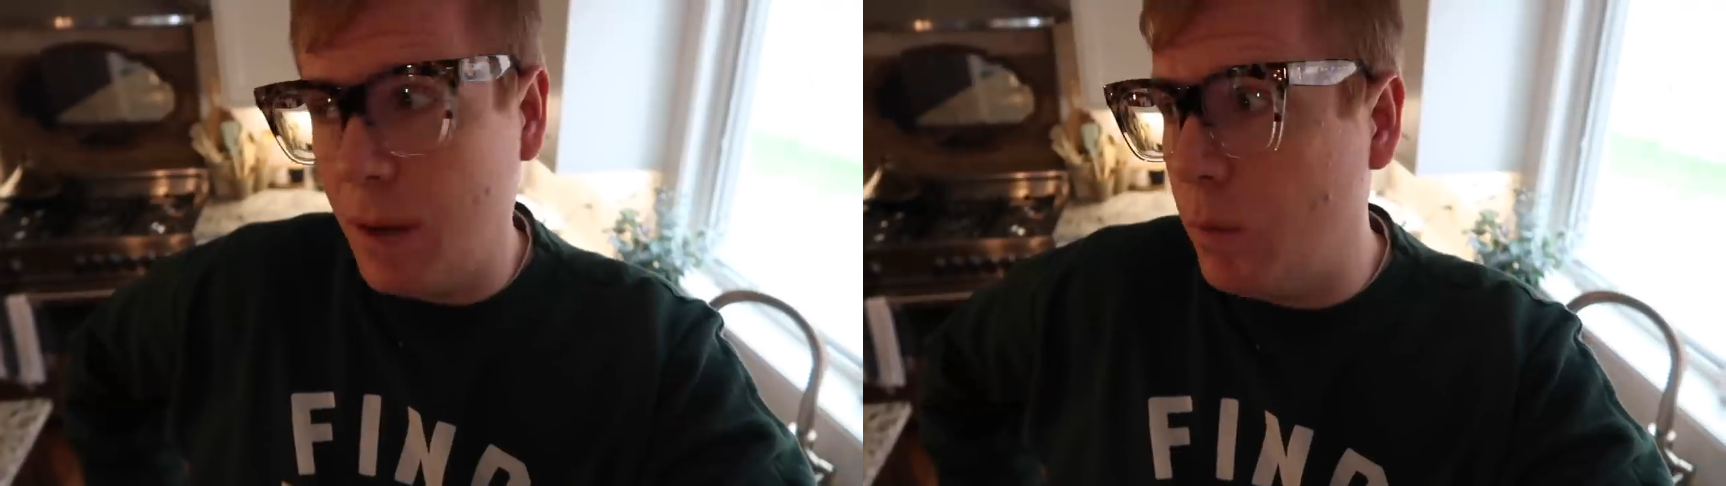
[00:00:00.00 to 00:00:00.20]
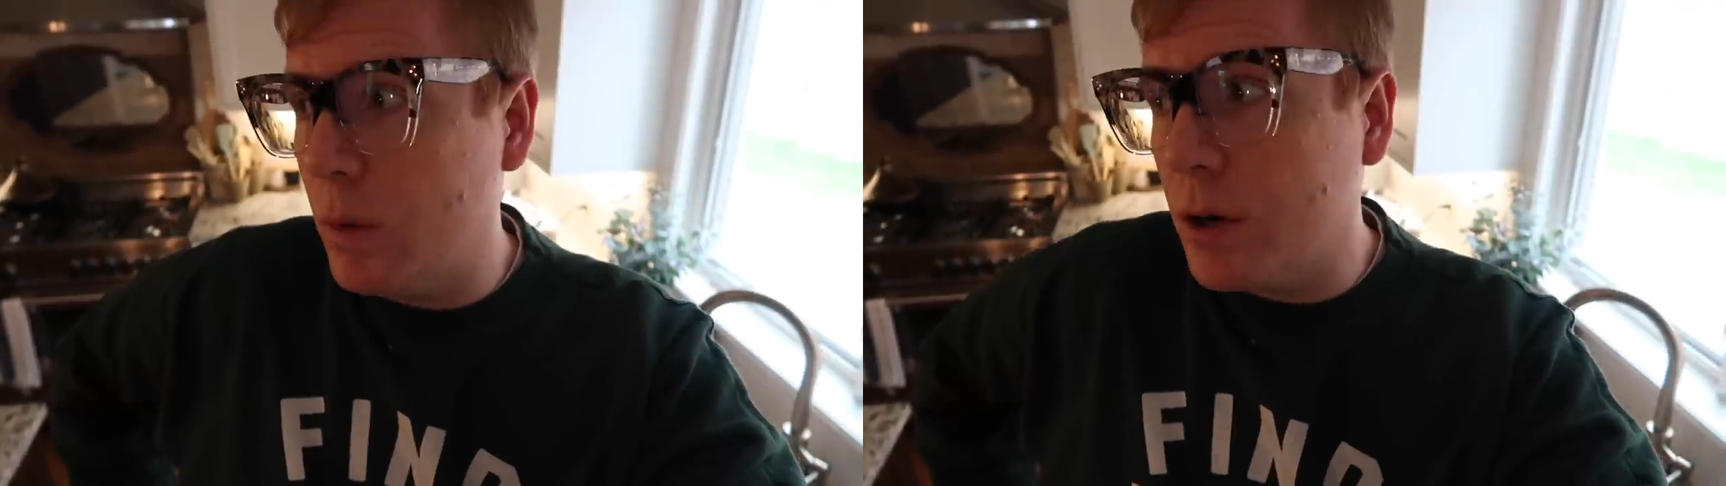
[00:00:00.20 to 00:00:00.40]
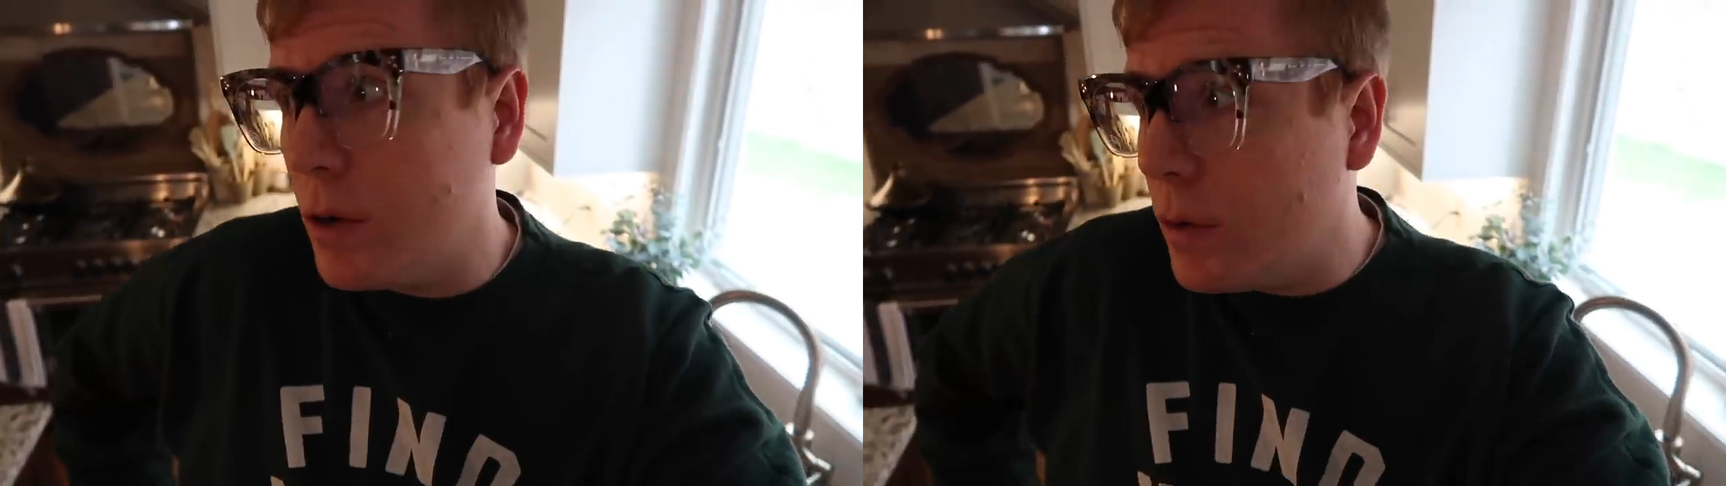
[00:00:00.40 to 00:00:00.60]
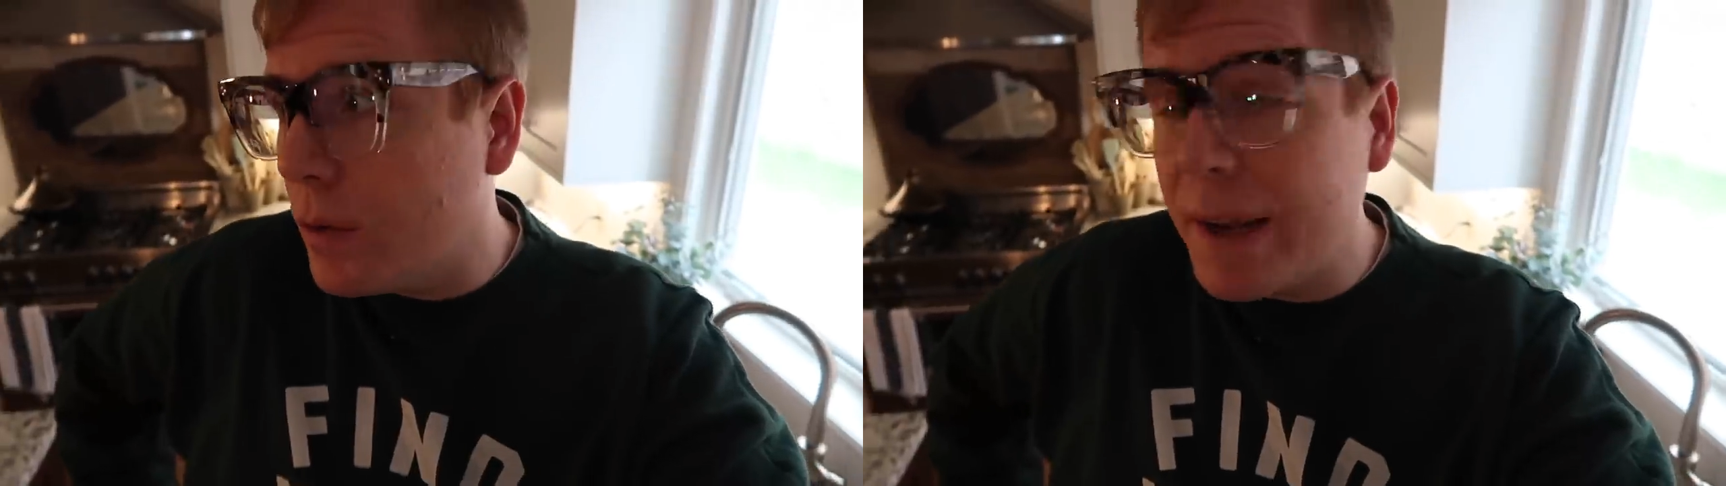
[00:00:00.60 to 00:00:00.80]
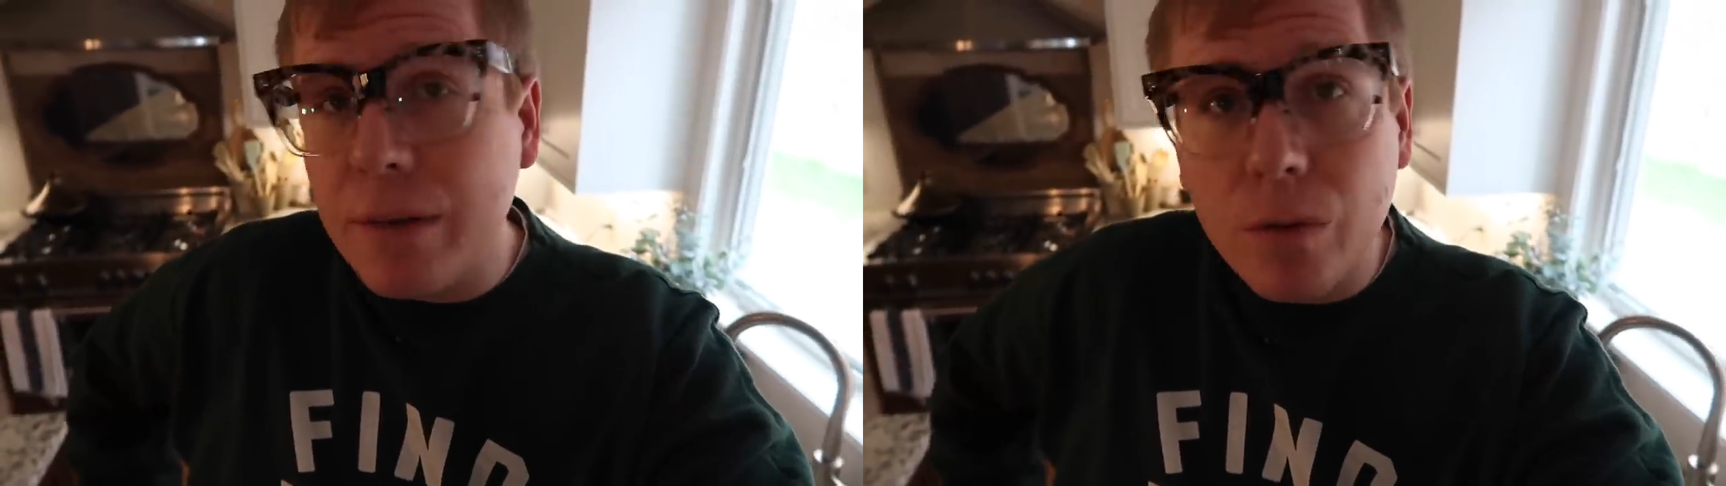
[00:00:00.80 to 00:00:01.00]
up? What are you
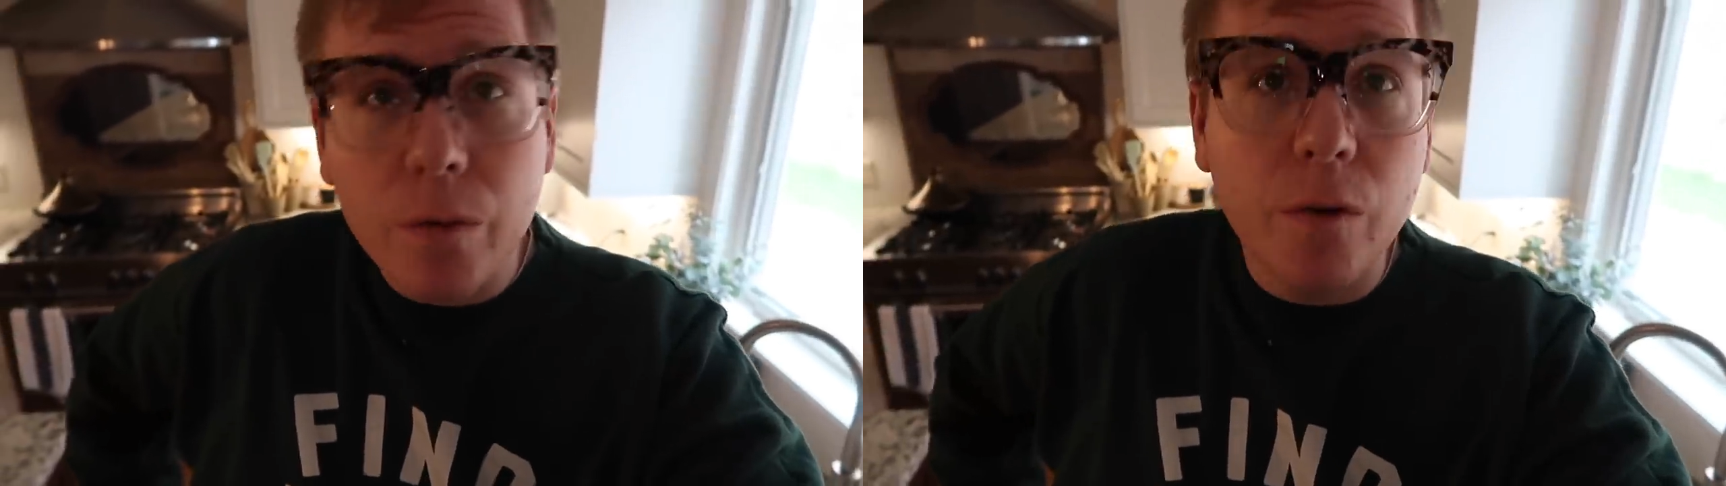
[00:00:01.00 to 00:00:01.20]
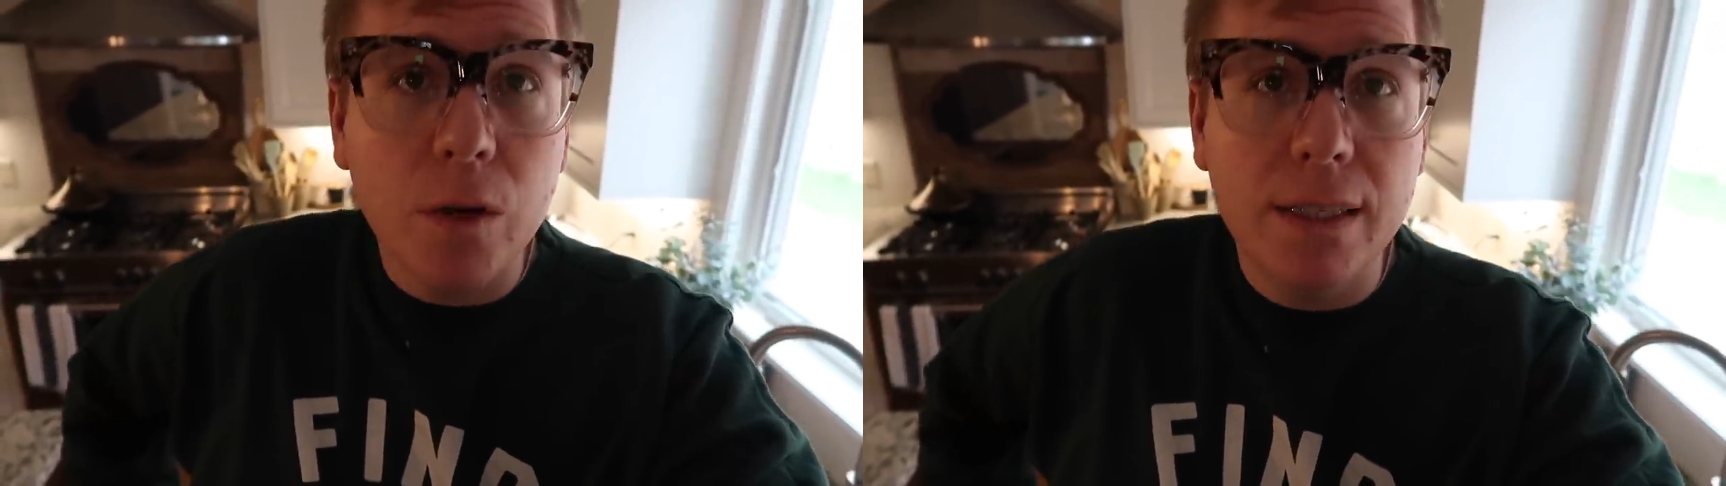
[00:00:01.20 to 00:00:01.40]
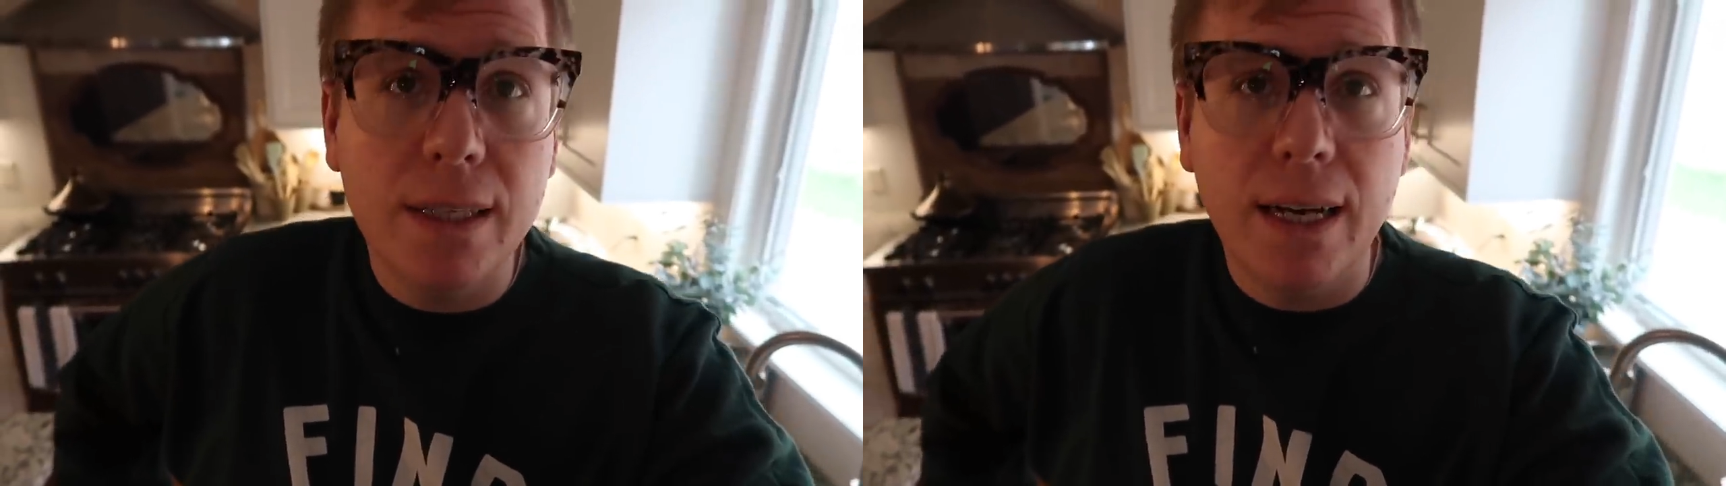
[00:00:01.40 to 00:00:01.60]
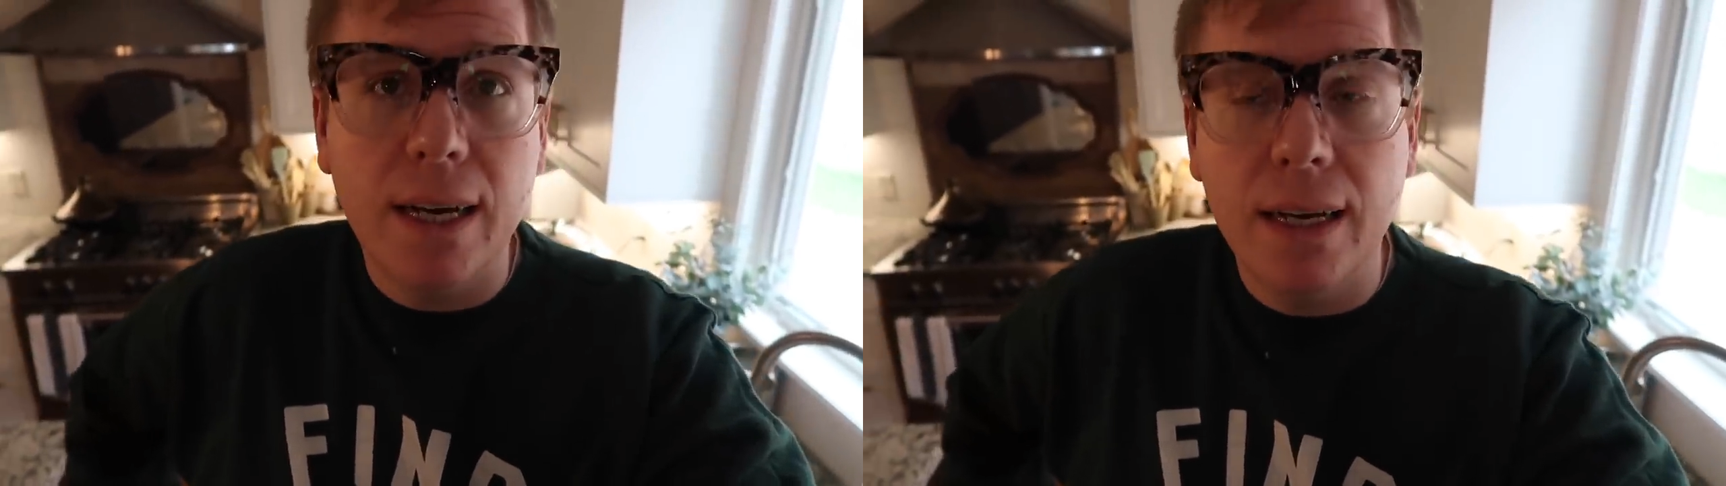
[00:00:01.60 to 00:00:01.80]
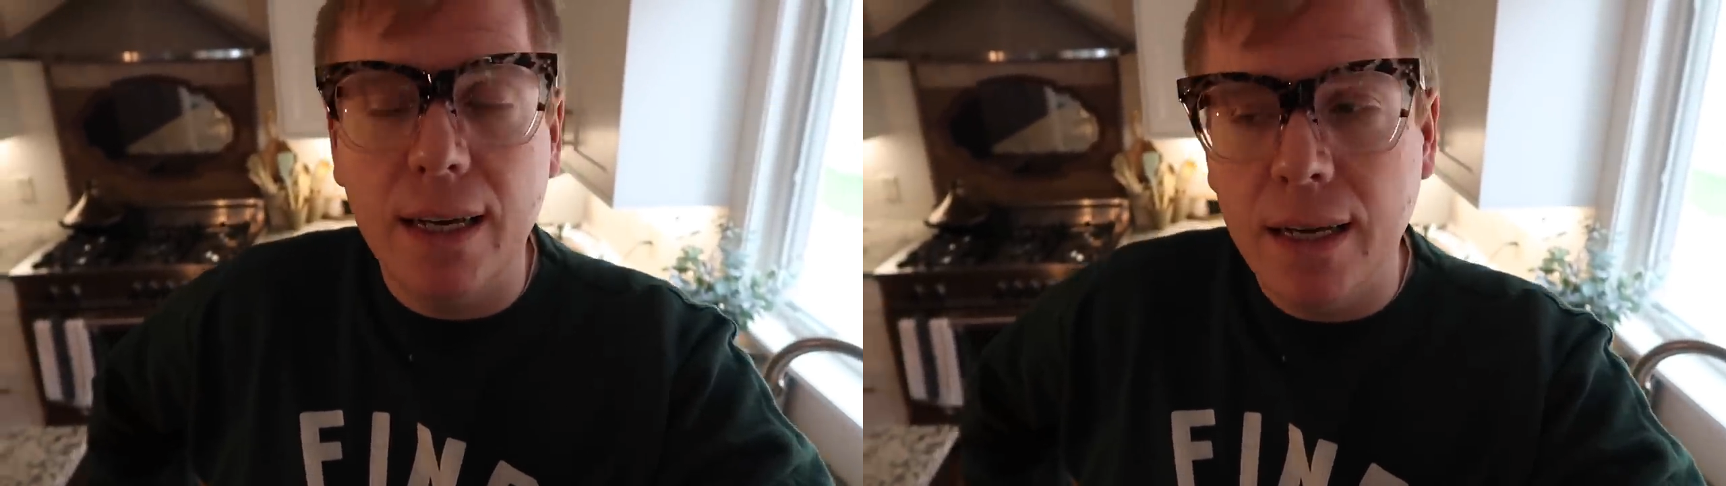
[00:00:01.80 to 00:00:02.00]
grateful for
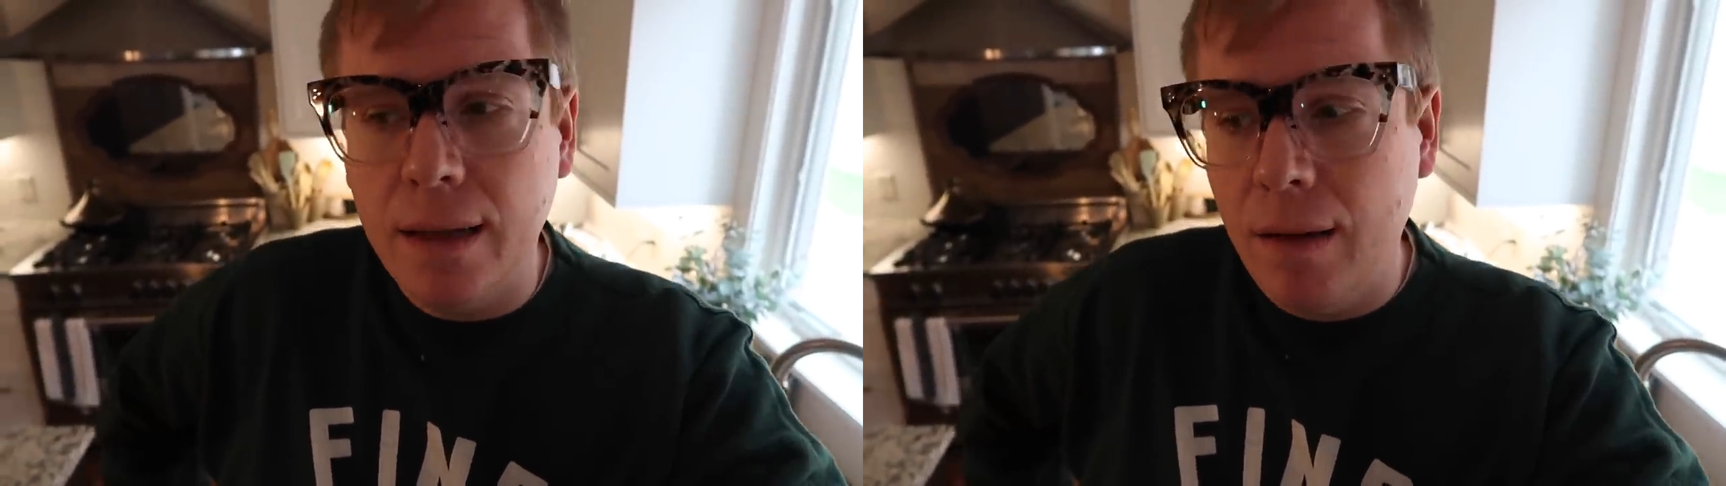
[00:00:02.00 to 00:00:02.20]
today?